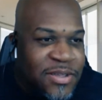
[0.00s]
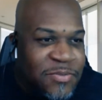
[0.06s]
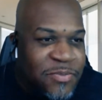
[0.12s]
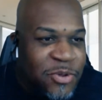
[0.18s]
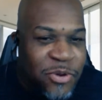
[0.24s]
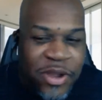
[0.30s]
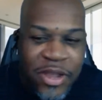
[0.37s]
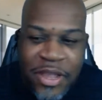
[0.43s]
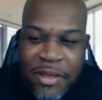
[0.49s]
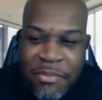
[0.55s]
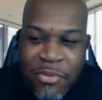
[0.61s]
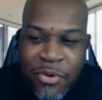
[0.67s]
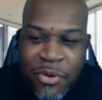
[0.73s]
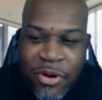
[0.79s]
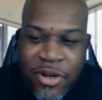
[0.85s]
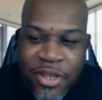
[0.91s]
Great
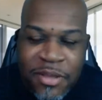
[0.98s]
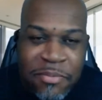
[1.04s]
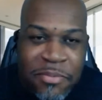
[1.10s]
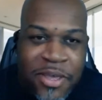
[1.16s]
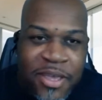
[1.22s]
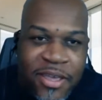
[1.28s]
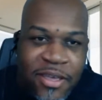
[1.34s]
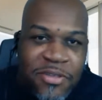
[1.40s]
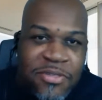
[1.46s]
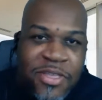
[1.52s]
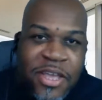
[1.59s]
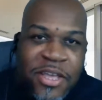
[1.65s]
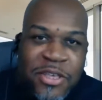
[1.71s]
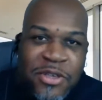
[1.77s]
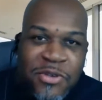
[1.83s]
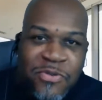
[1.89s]
morning, Mikhail.
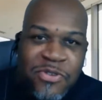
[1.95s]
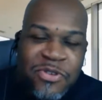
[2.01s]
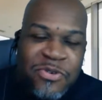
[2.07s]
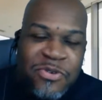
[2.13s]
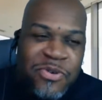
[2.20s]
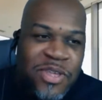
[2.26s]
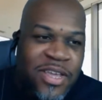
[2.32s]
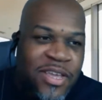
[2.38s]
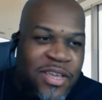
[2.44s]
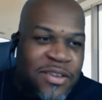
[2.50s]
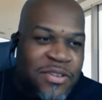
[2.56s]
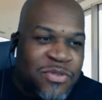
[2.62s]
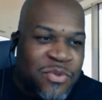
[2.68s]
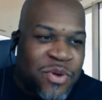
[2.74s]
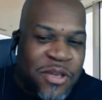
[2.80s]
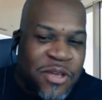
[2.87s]
Thank you for tuning in as
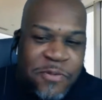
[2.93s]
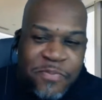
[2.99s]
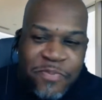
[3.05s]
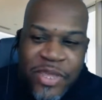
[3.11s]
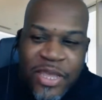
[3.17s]
well.